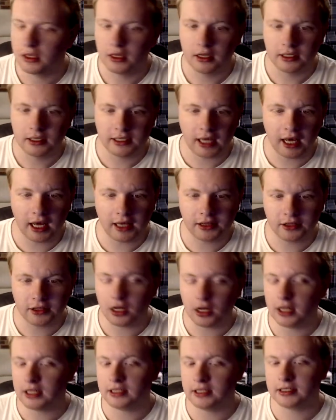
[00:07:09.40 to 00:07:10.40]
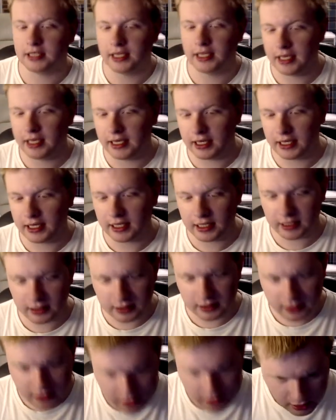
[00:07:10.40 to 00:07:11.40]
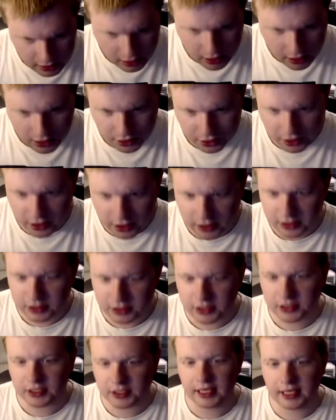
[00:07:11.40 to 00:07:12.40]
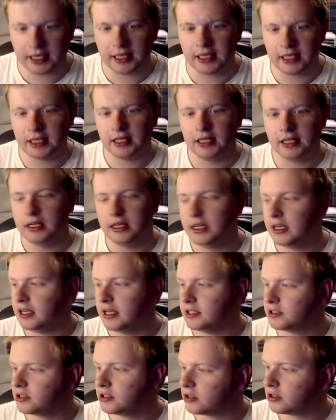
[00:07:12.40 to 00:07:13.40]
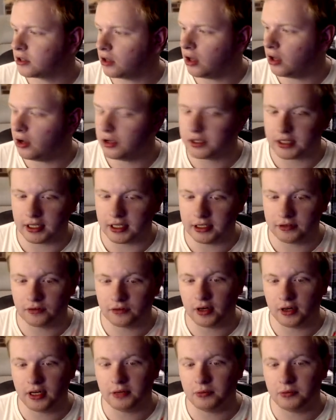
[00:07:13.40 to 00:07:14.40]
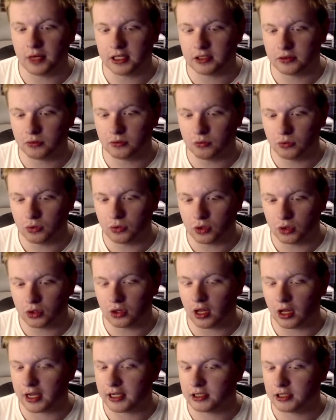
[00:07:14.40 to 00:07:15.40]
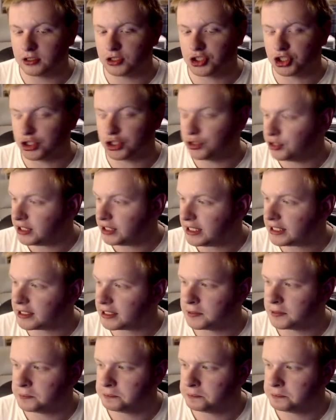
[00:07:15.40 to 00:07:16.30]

Darth Nihilus here, you can see his cloak is very much more like a tunic.